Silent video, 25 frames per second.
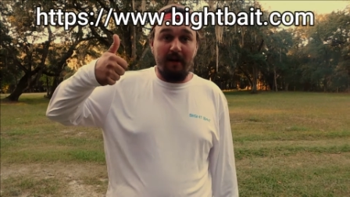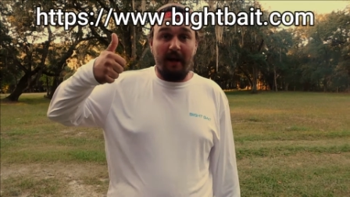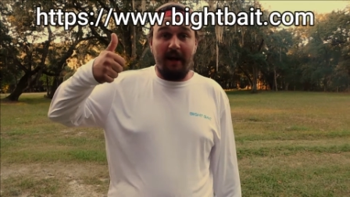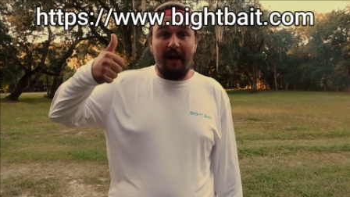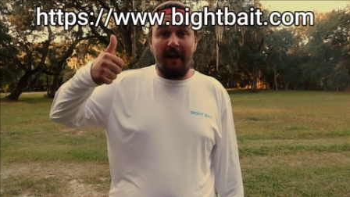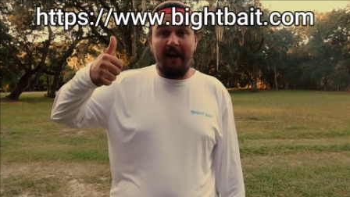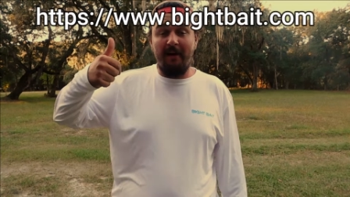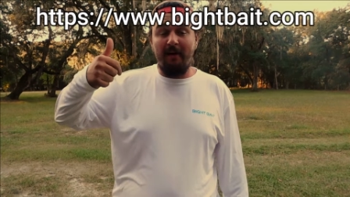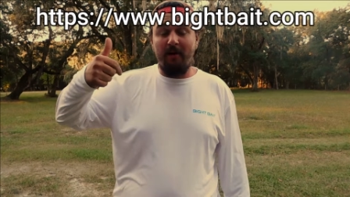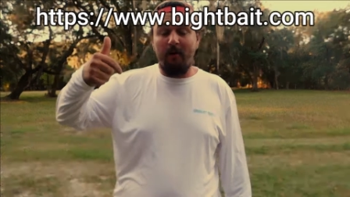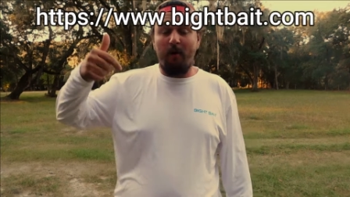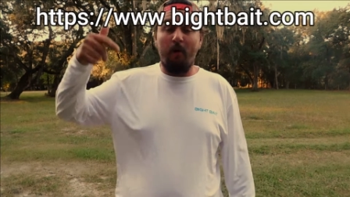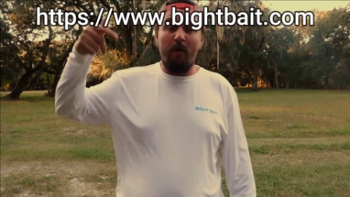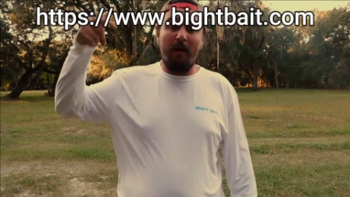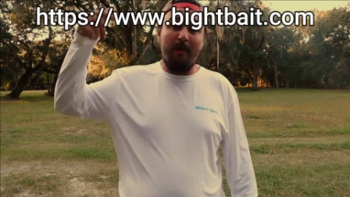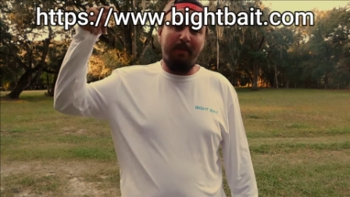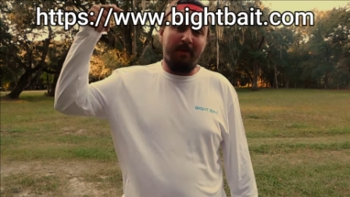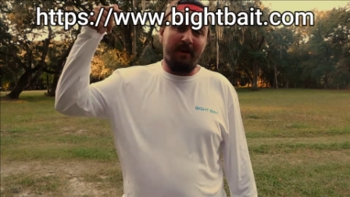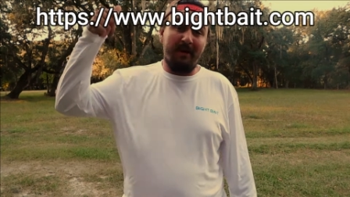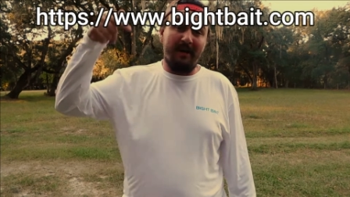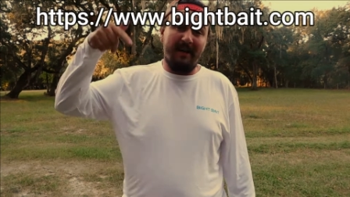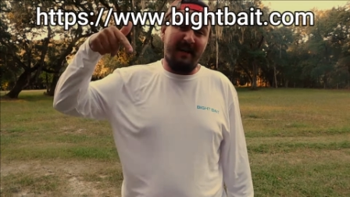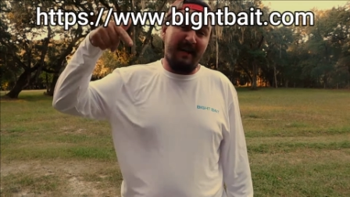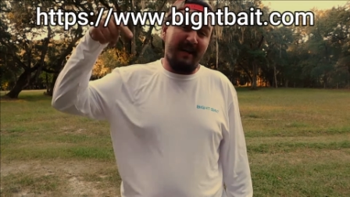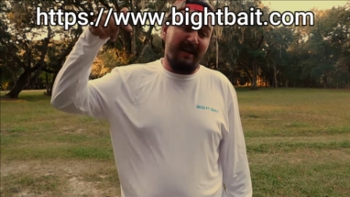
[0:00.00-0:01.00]
and or I'll
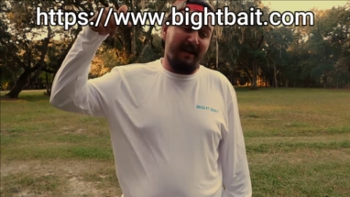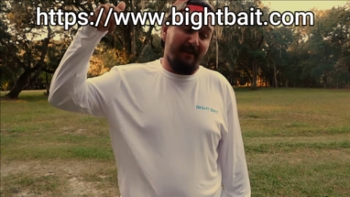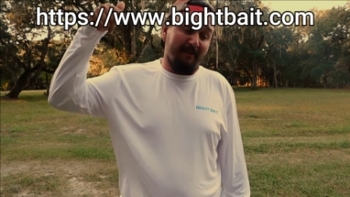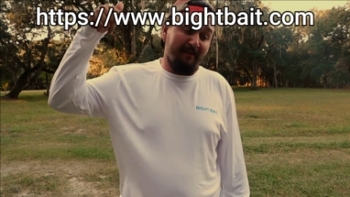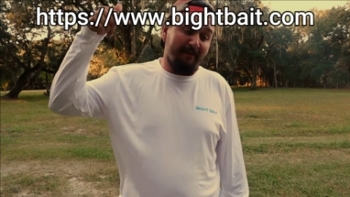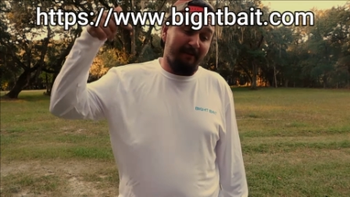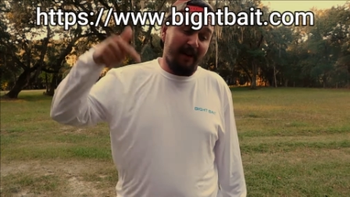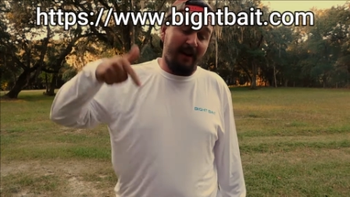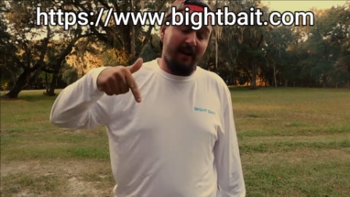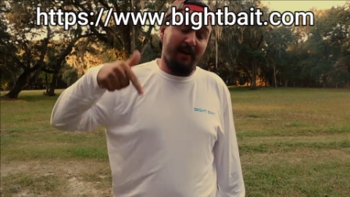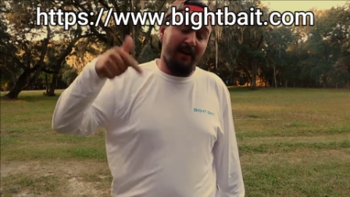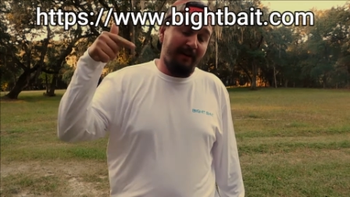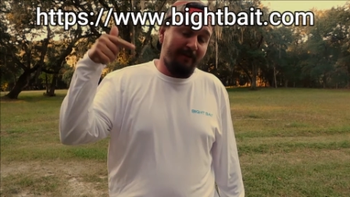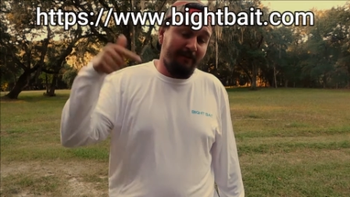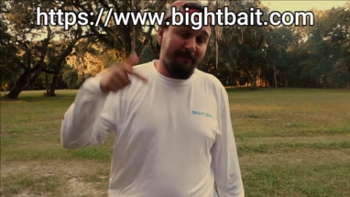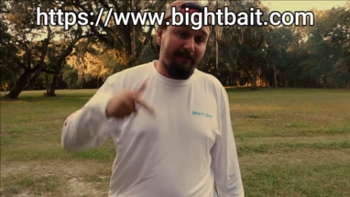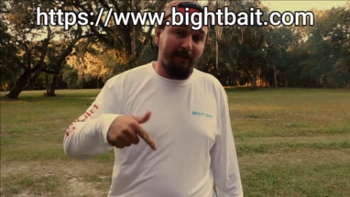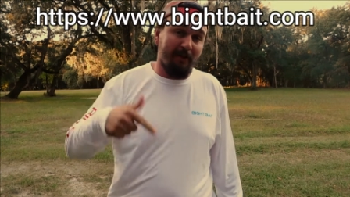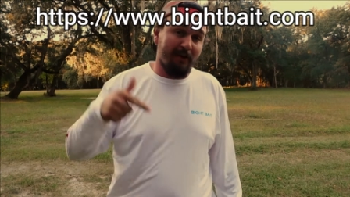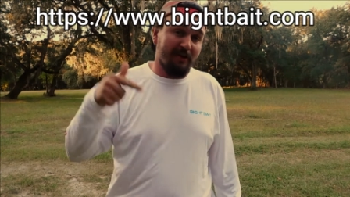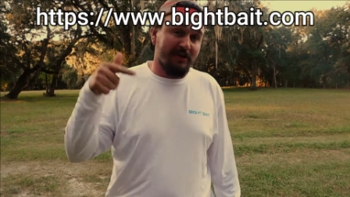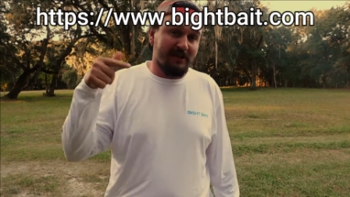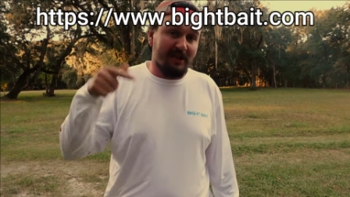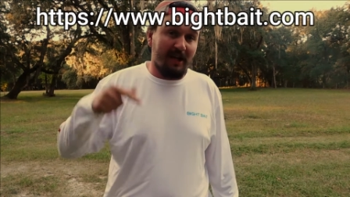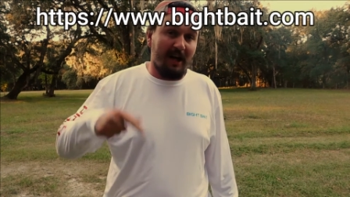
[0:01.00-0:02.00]
put it in the very
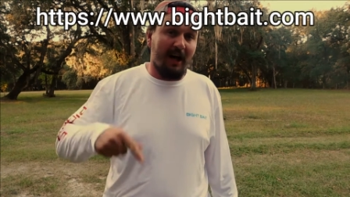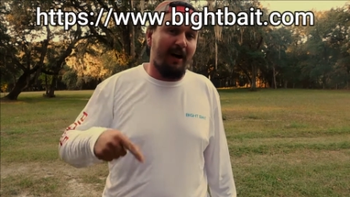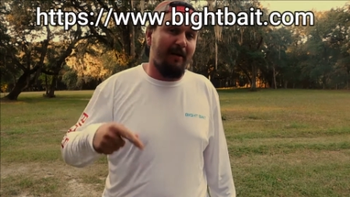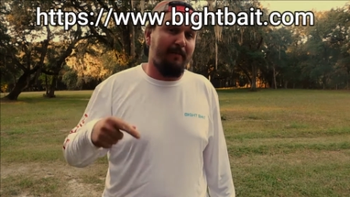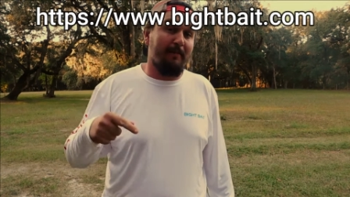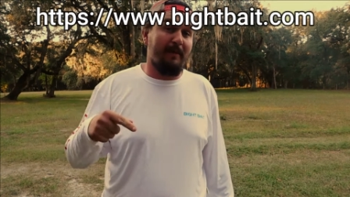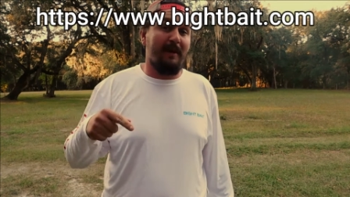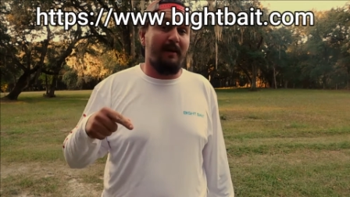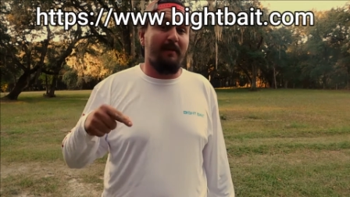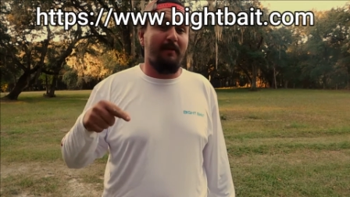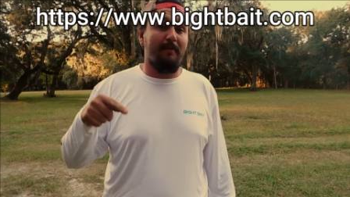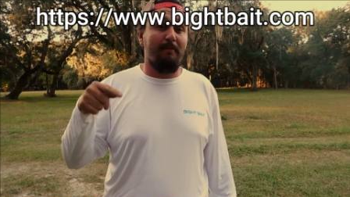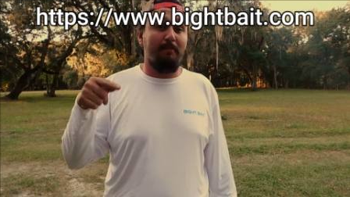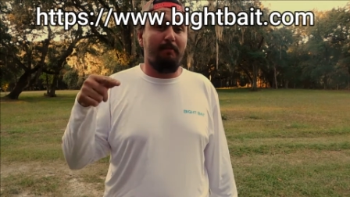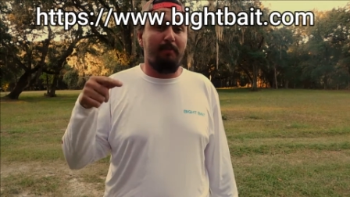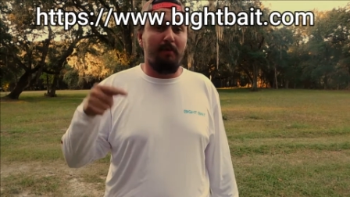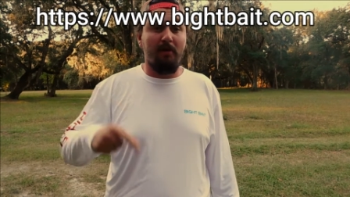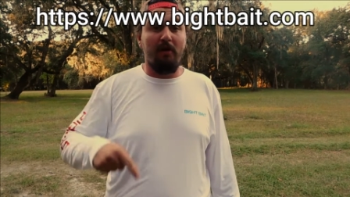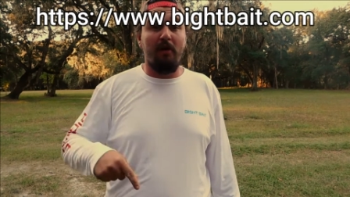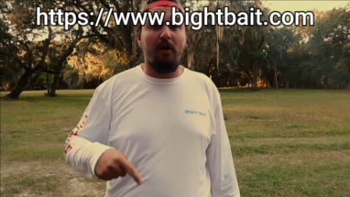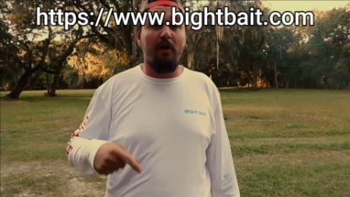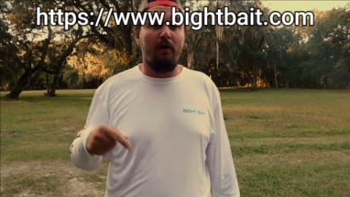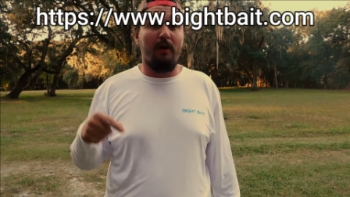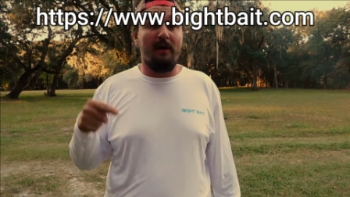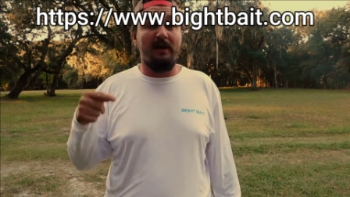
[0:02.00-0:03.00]
first comment
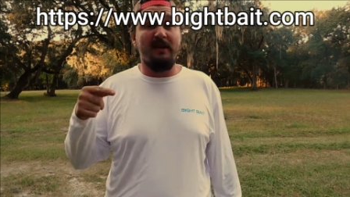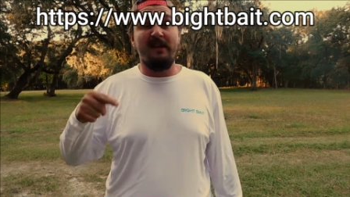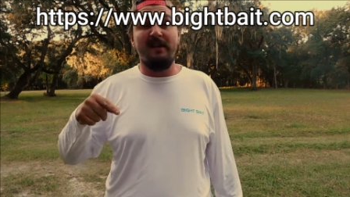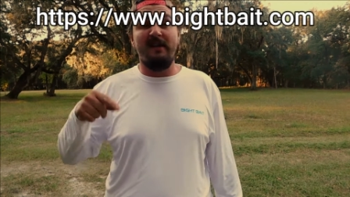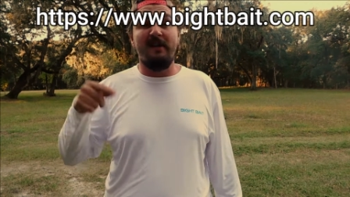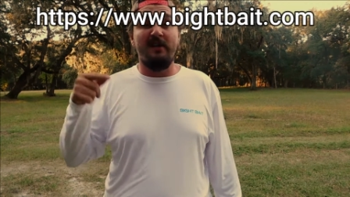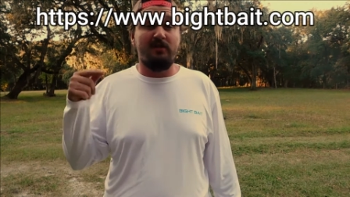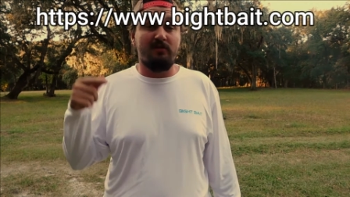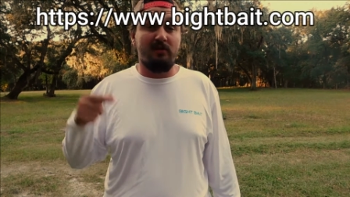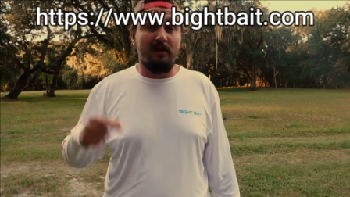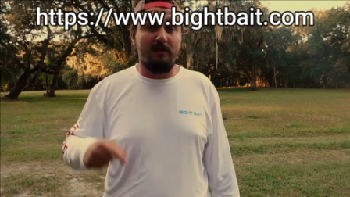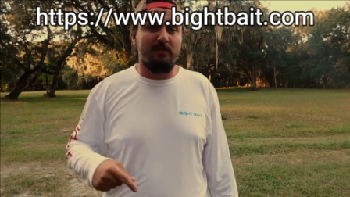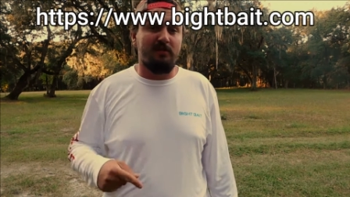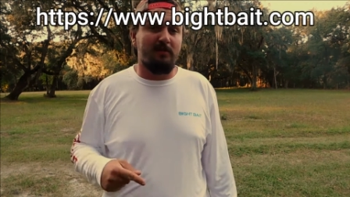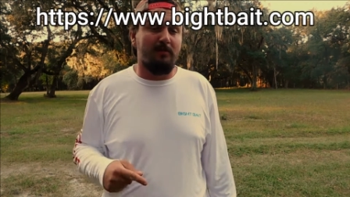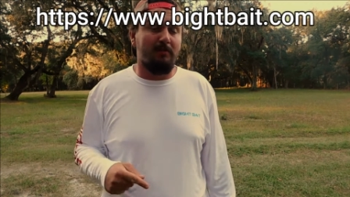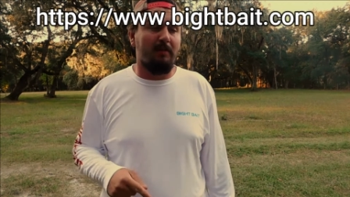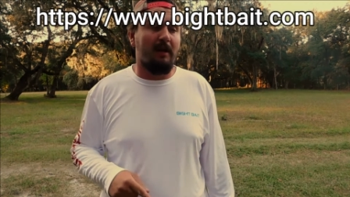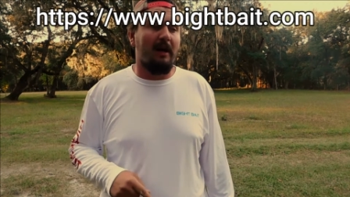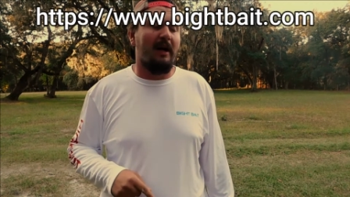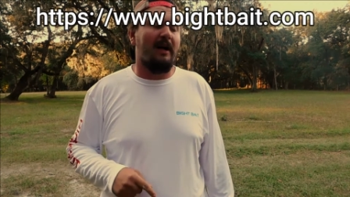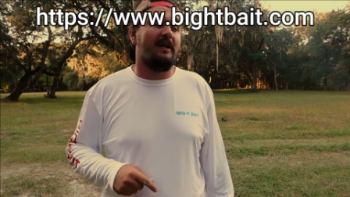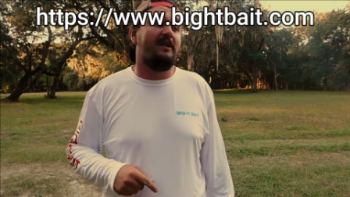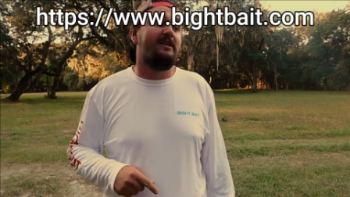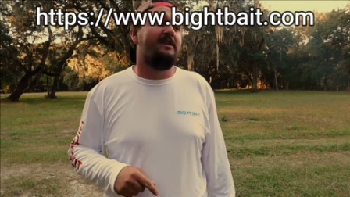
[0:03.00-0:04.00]
below in the description
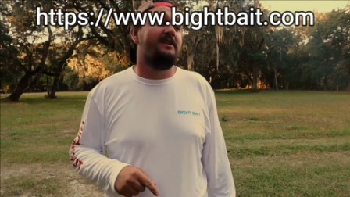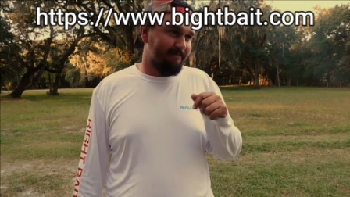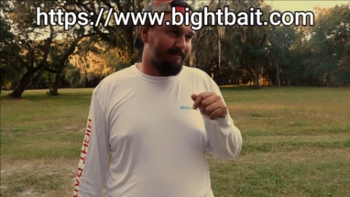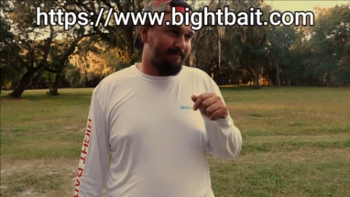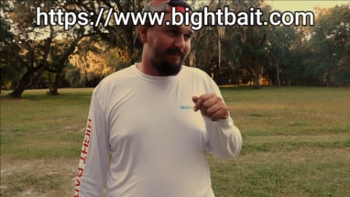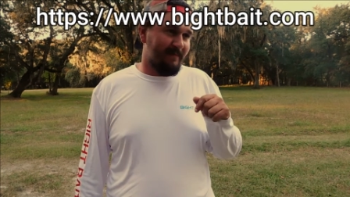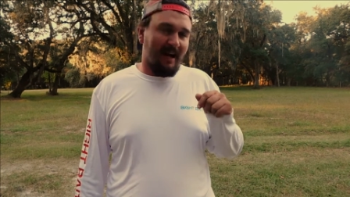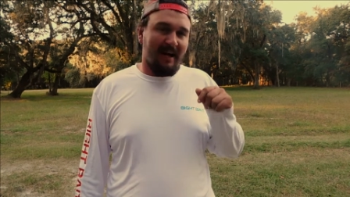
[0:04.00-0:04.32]
box.